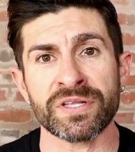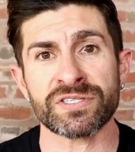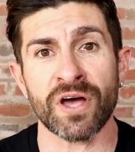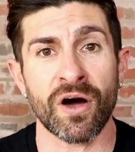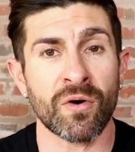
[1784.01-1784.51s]
And
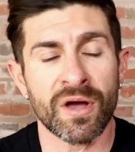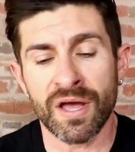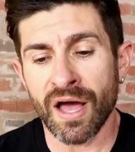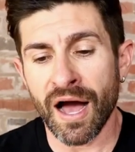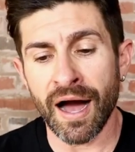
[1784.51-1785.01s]
so
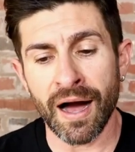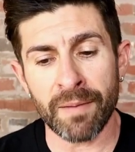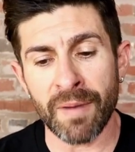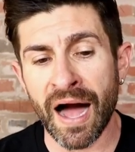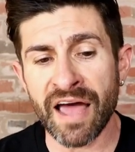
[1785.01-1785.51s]

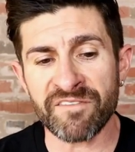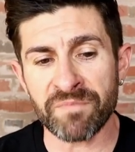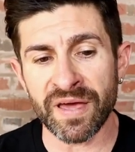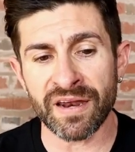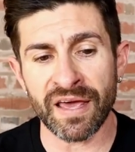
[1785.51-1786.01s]
I have
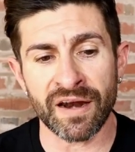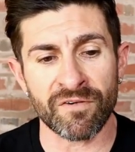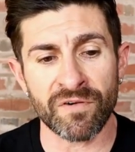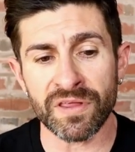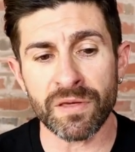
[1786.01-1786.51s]
been in a
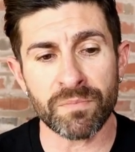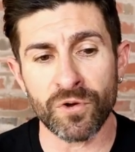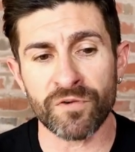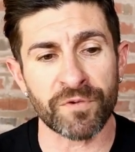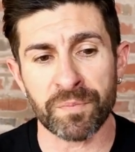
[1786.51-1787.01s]
really
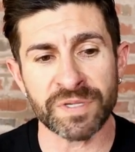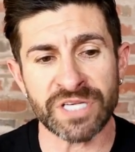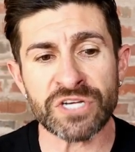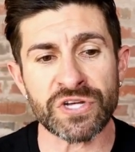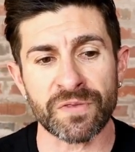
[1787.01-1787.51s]
beautiful
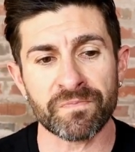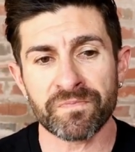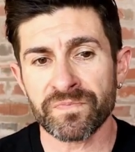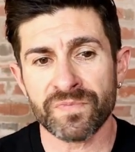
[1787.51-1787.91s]
position